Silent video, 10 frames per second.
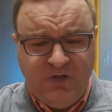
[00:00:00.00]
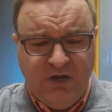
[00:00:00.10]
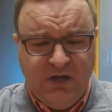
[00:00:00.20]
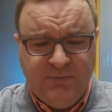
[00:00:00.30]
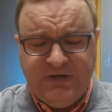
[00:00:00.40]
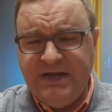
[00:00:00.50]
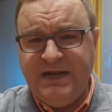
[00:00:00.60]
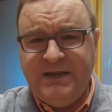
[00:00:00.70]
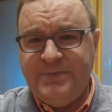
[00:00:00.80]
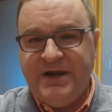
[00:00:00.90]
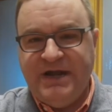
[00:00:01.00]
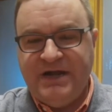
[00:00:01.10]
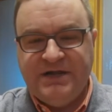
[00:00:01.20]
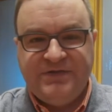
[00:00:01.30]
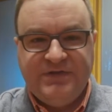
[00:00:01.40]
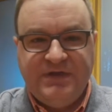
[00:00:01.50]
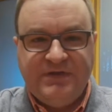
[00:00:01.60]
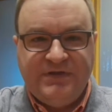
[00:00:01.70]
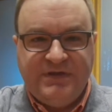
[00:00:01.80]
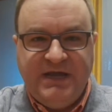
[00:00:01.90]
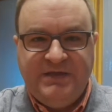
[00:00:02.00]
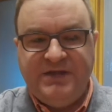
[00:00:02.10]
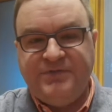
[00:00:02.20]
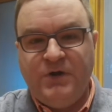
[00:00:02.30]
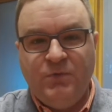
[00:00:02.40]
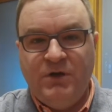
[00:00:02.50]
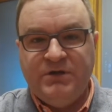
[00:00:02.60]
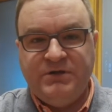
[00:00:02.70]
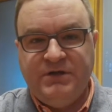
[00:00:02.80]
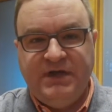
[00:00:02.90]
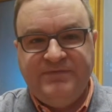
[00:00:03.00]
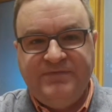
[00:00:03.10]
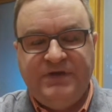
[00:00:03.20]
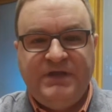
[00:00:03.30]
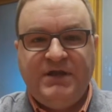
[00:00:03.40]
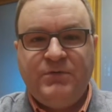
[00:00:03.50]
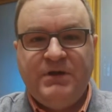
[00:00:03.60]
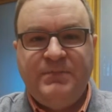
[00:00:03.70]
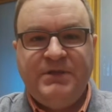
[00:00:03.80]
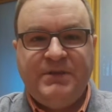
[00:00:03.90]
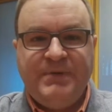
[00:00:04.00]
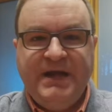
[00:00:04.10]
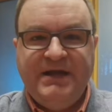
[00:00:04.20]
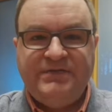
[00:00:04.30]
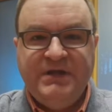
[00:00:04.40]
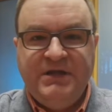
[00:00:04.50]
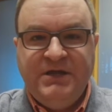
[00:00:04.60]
and get antibiotics and things like that. And that's all well and good. I've done that quite a bit in the past.